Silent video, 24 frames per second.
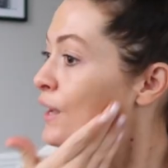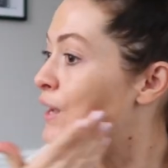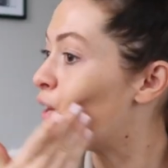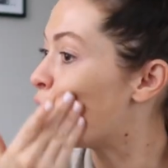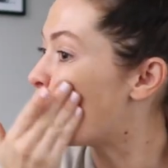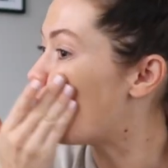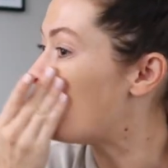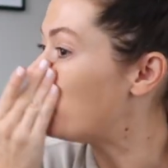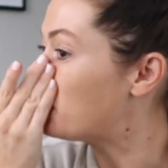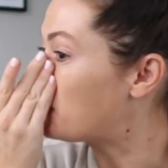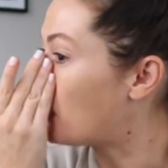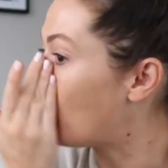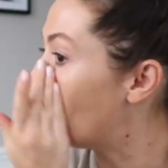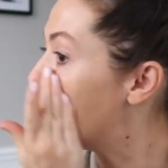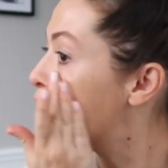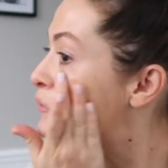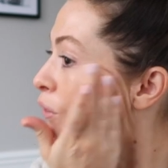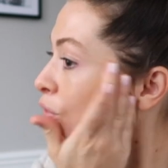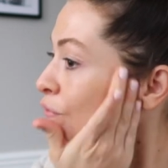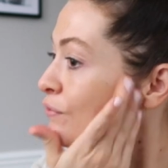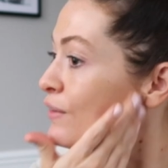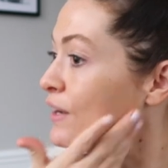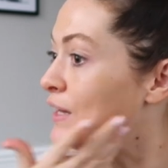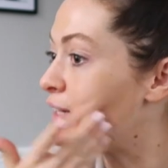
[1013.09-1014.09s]
it always
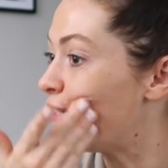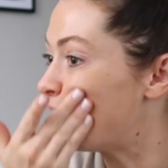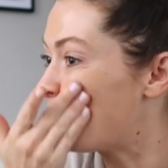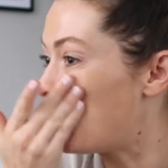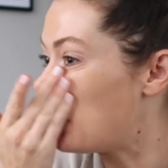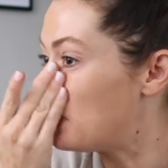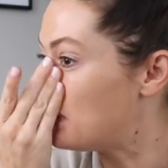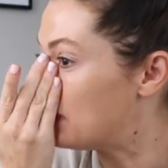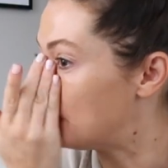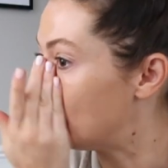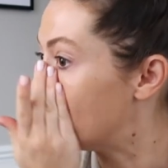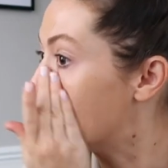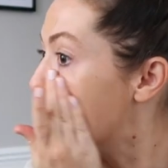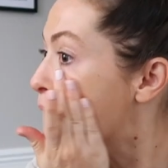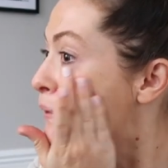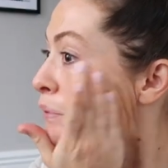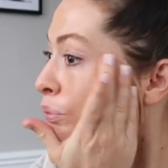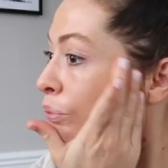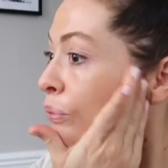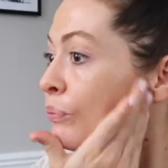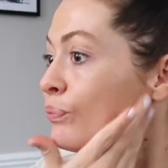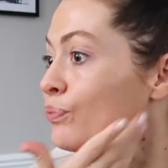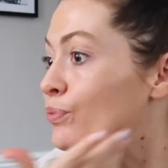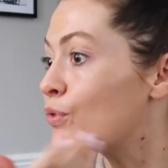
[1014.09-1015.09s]
goes on really
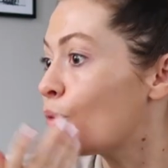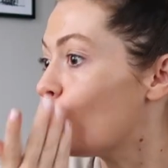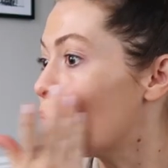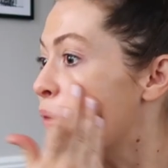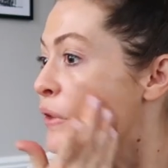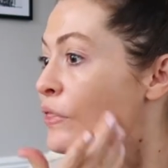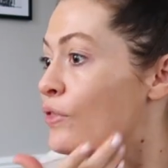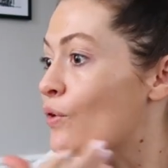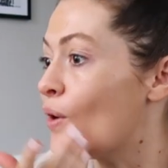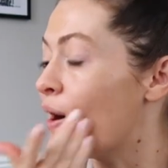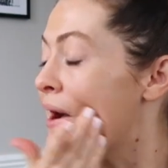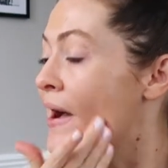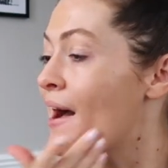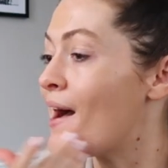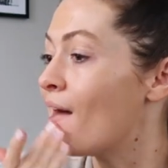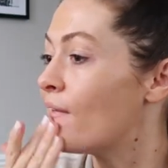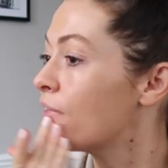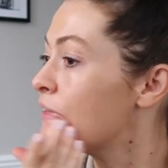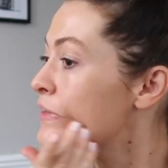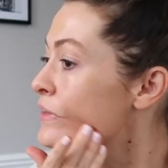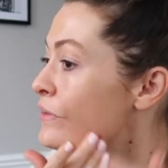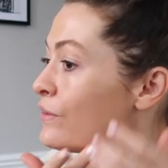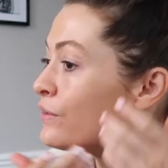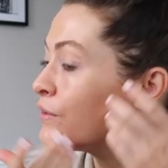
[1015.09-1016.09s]
nicely with your
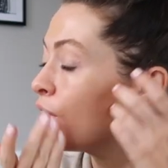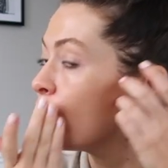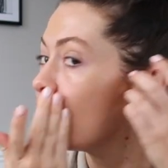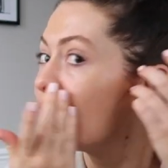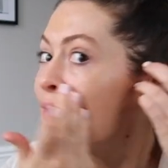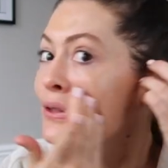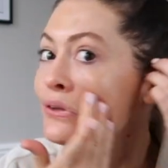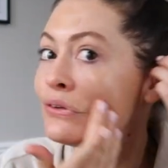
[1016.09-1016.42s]
hands.